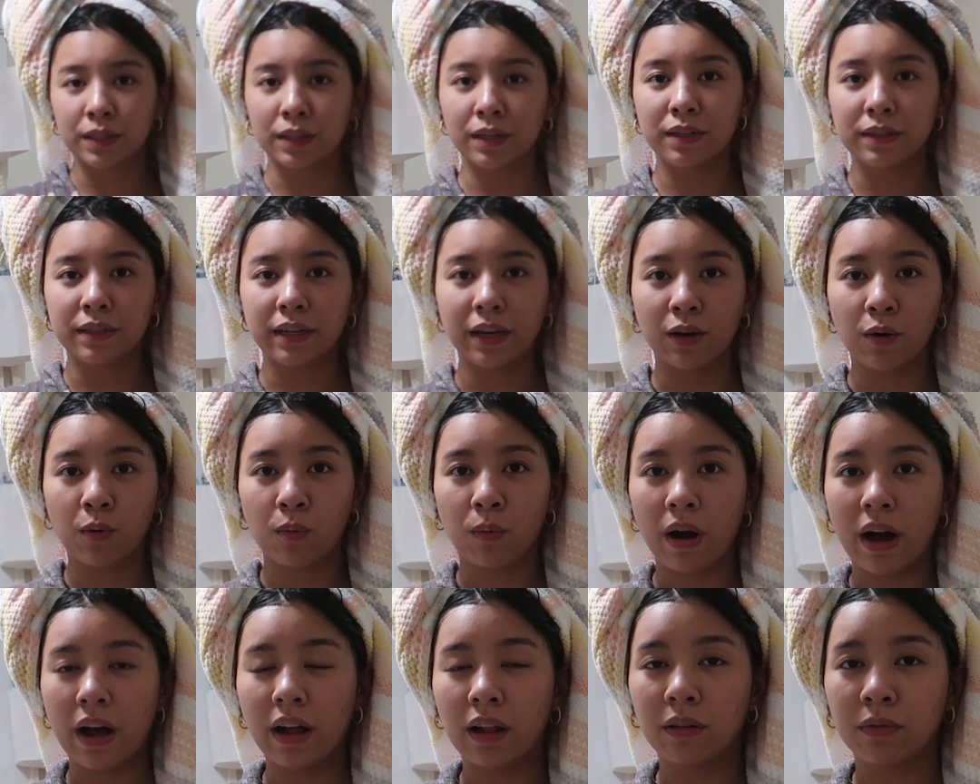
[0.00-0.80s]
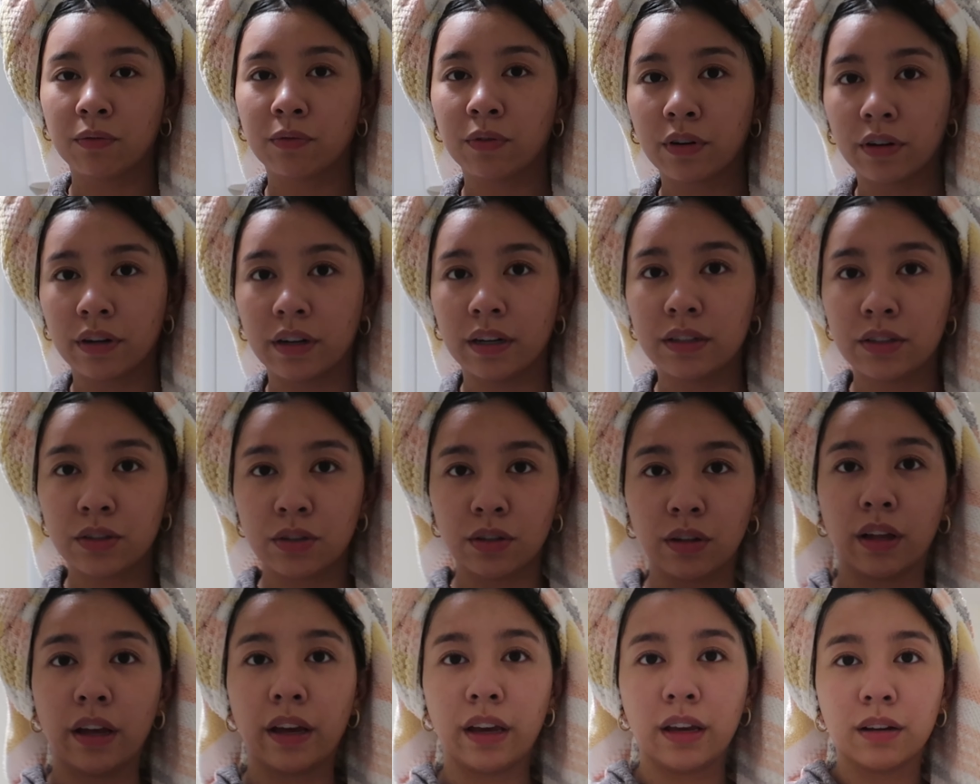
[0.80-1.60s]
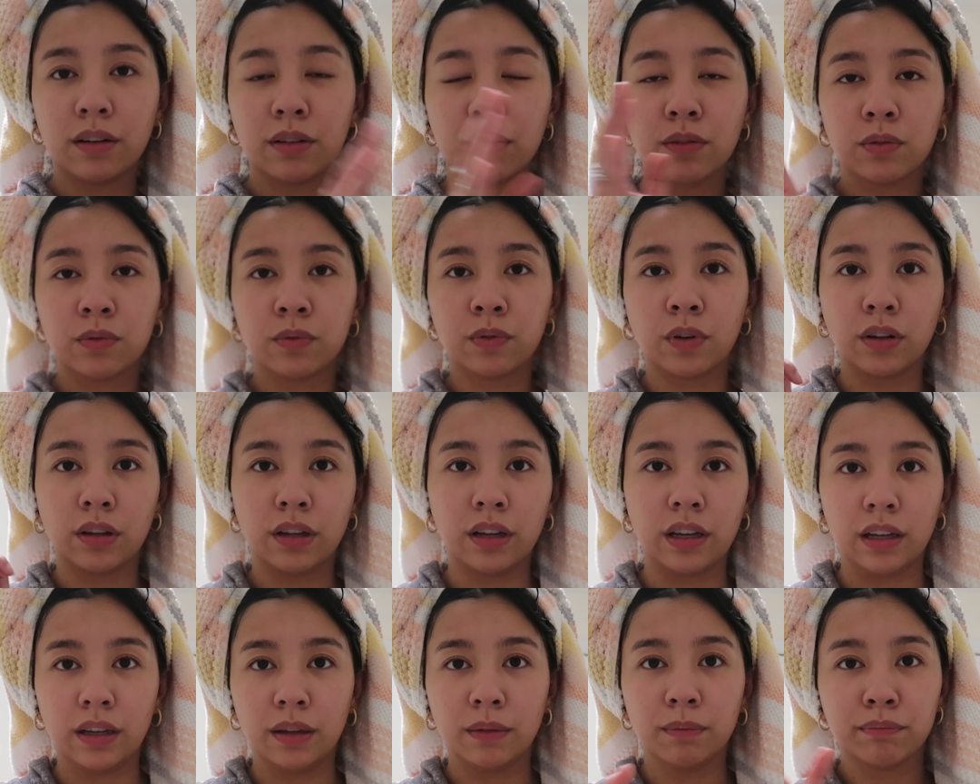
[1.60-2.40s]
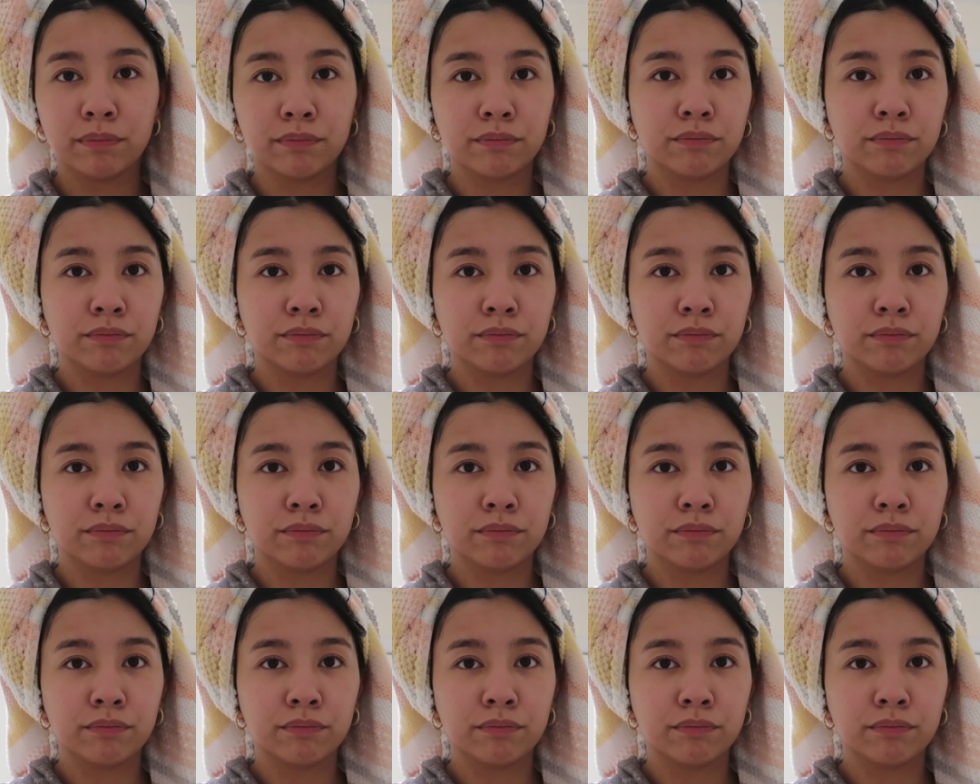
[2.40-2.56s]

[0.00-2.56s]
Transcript: It's gonna take a while for it to like fully